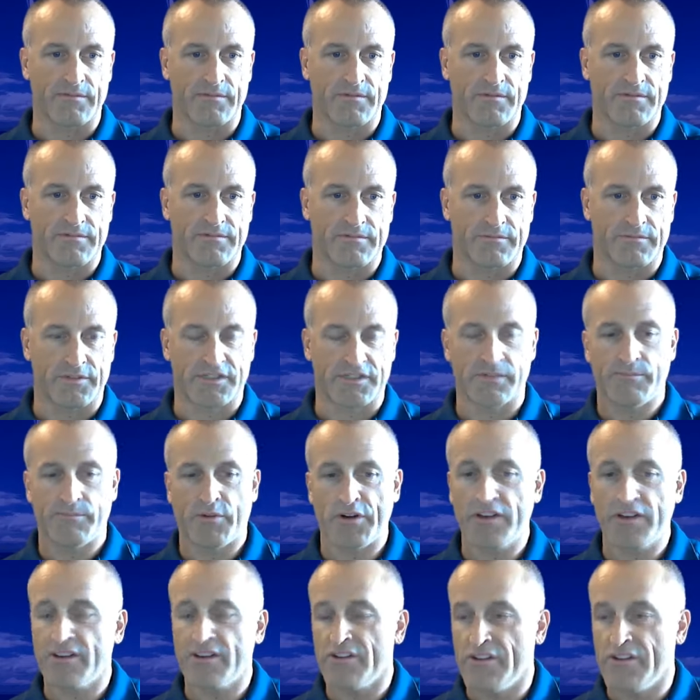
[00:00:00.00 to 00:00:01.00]
What's
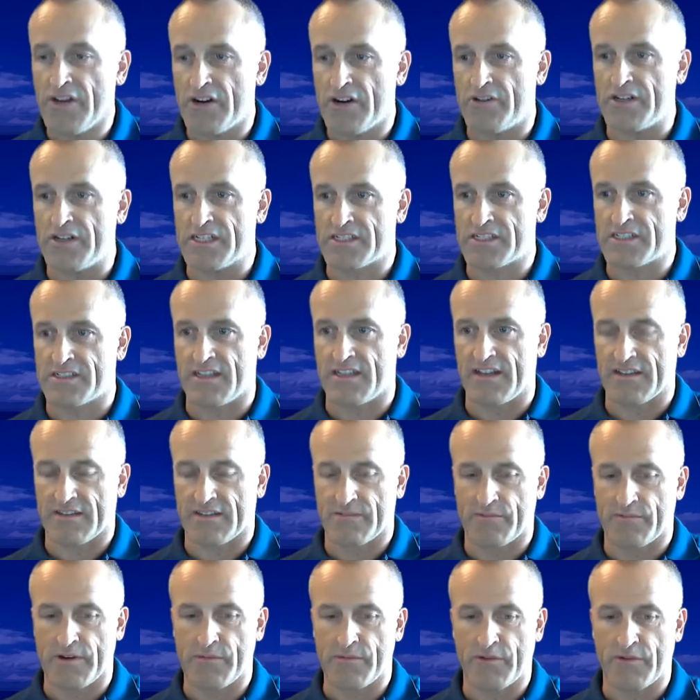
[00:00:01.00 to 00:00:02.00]
important to know is that
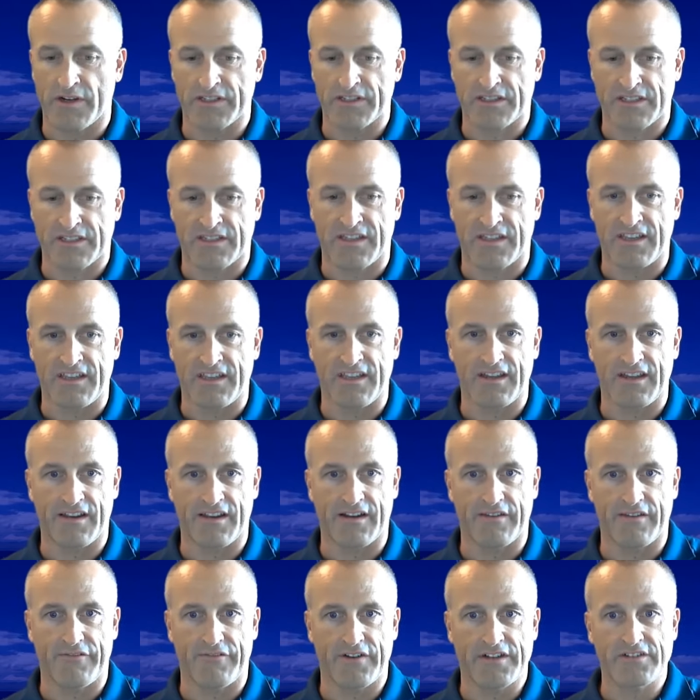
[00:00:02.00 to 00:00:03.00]
we want the
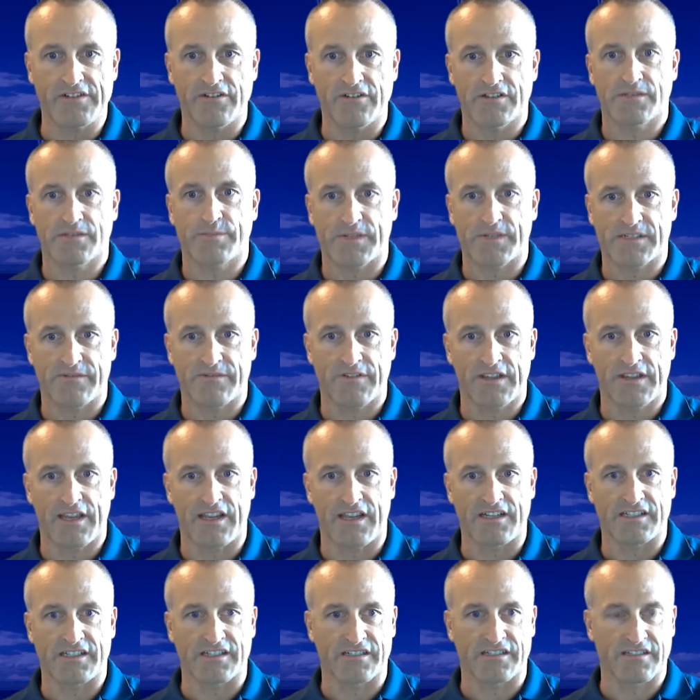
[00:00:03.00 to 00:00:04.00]
individual
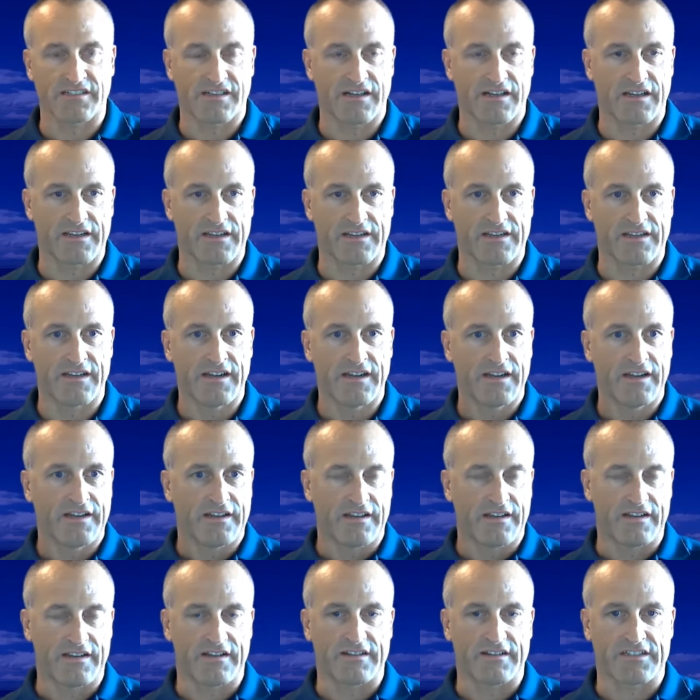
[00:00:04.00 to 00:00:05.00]
specifications like
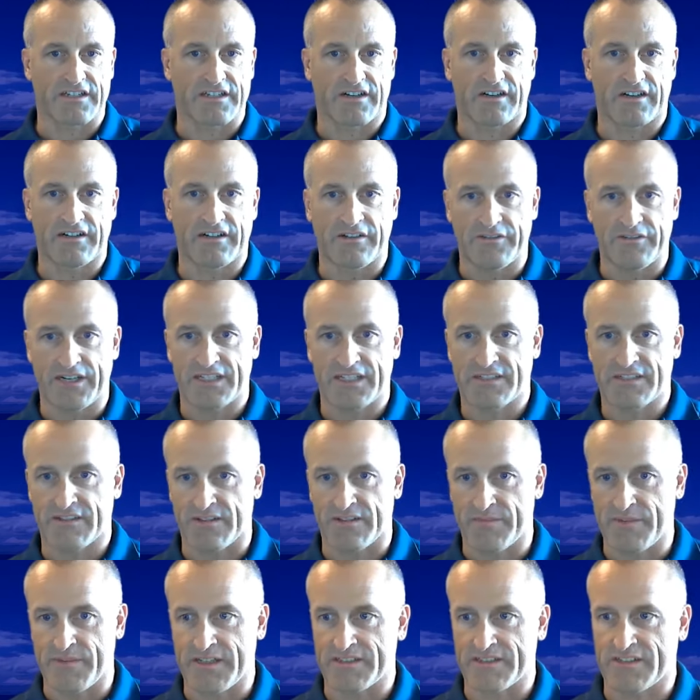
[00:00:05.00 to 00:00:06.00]
Jakarta REST
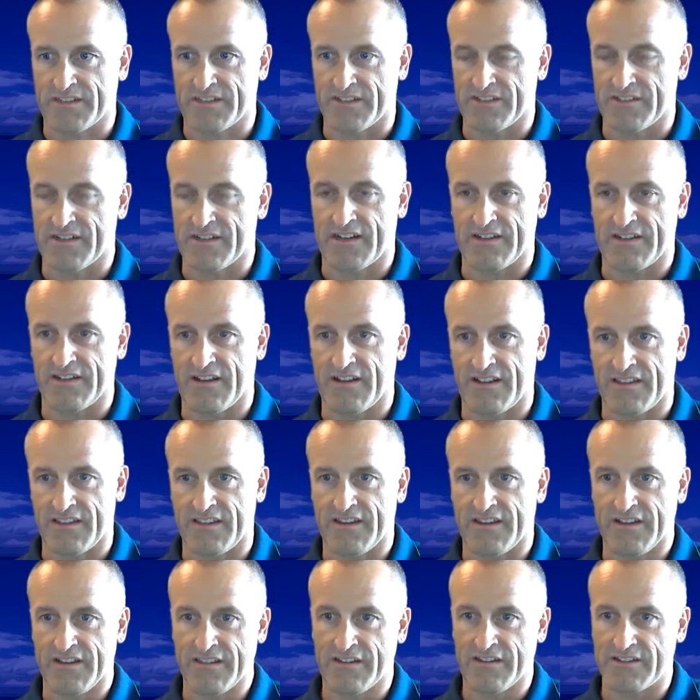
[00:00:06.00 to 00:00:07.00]
you mentioned and
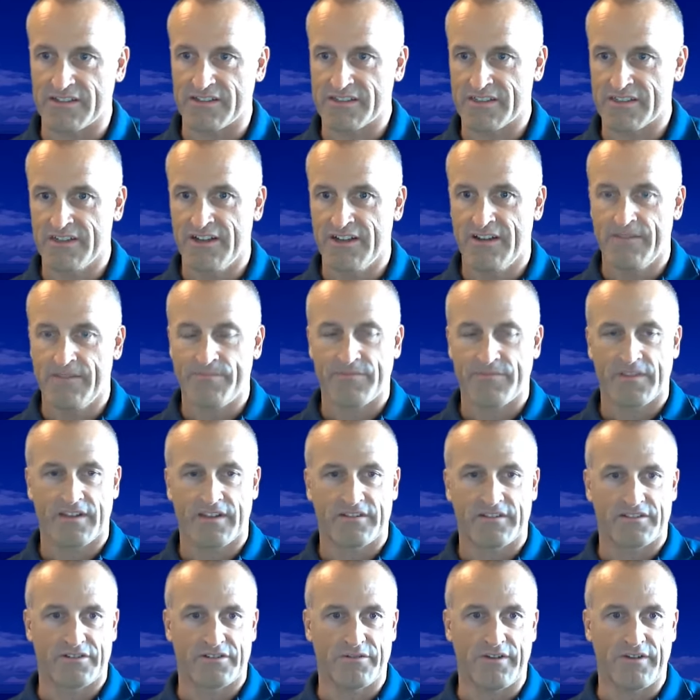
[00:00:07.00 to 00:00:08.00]
the others
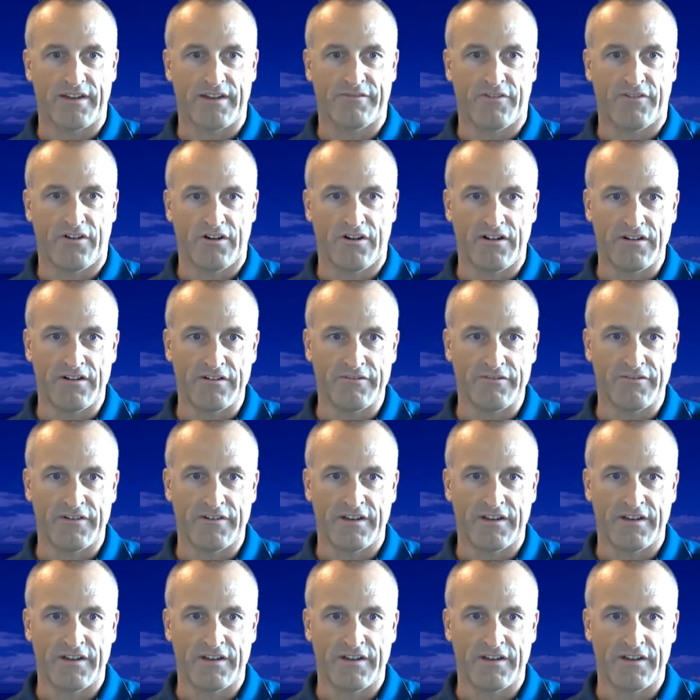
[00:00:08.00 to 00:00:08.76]
to evolve